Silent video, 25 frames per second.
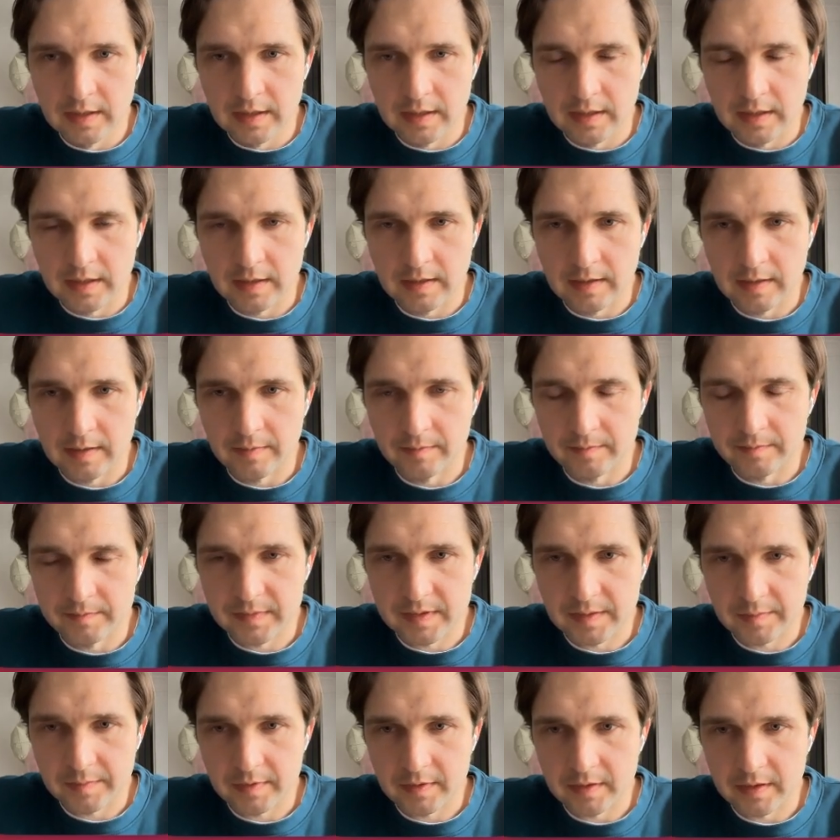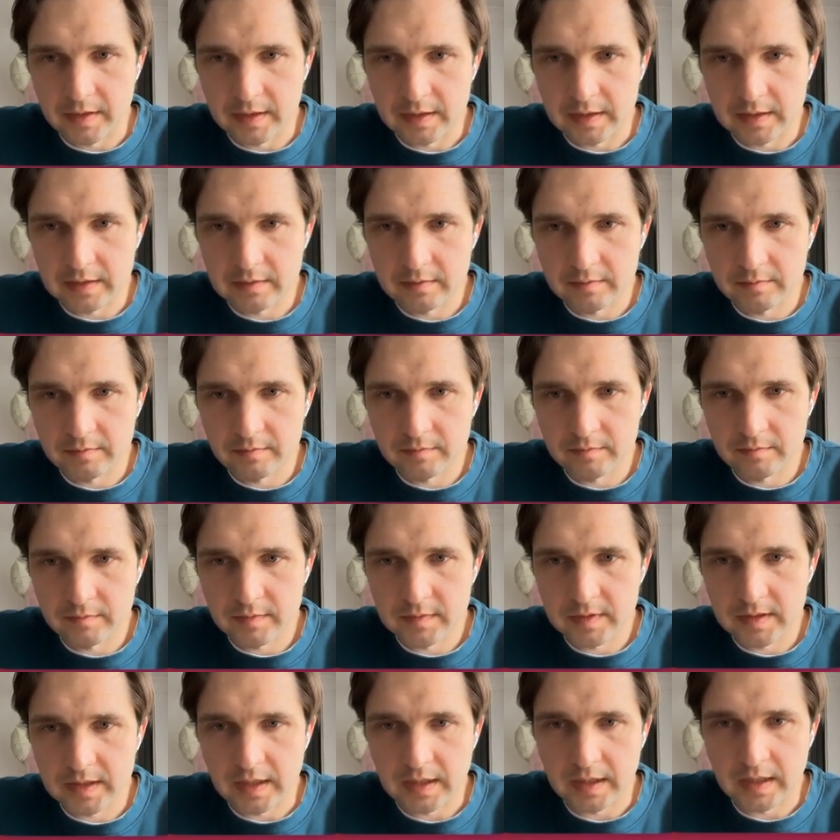something like
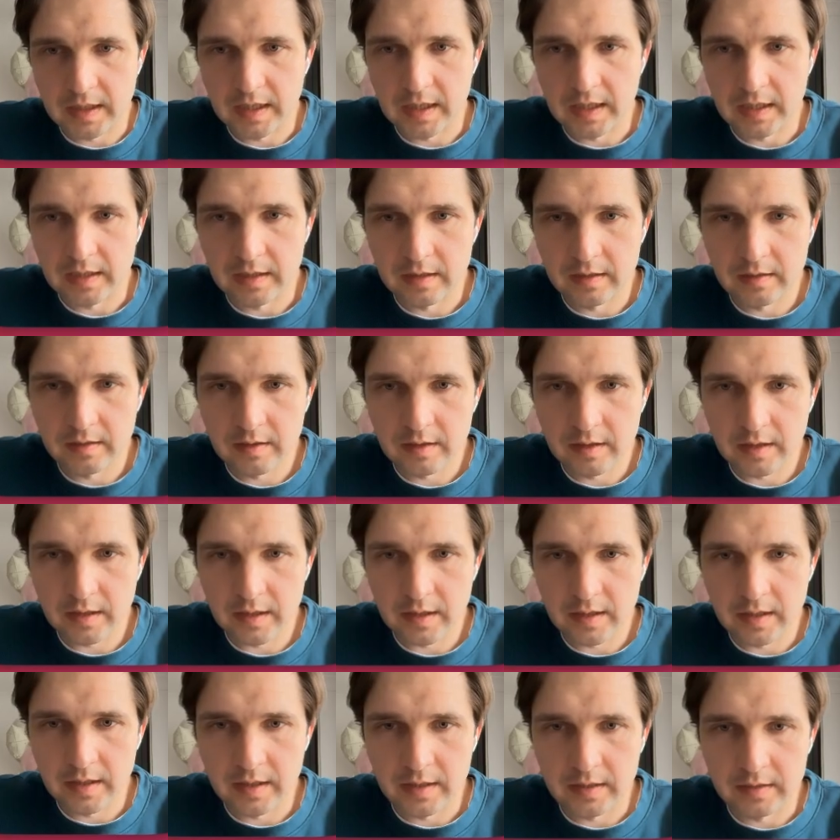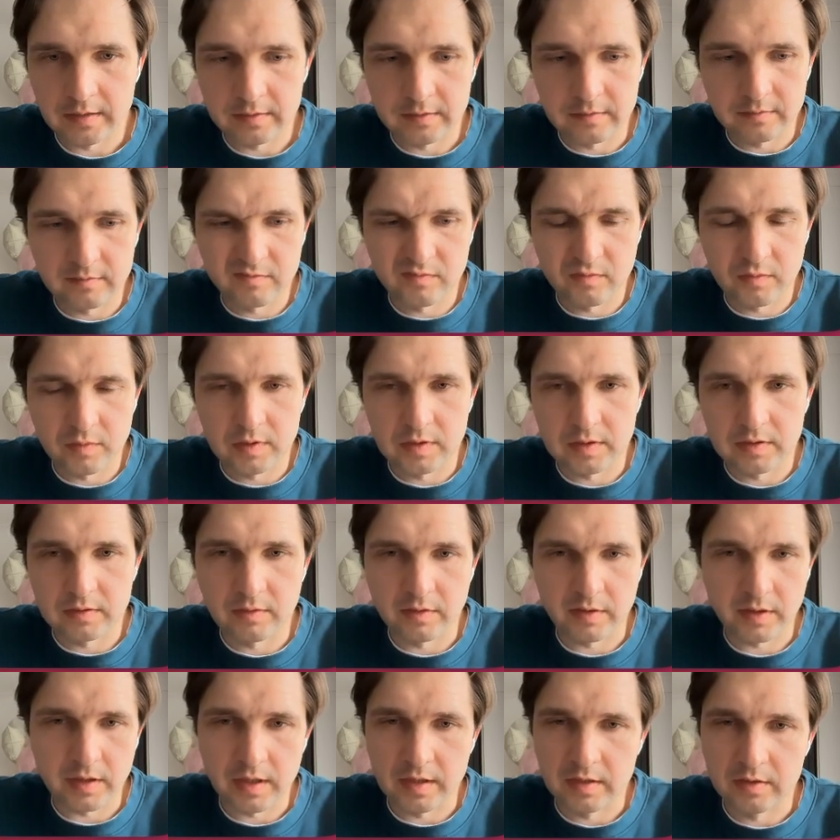10K, and with
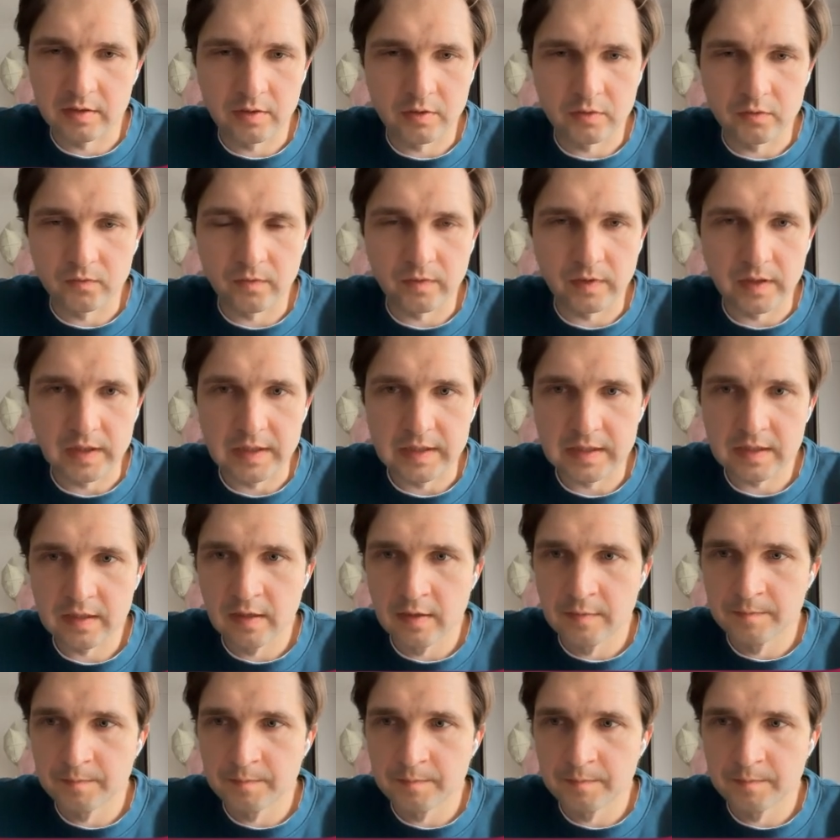okay, no fees.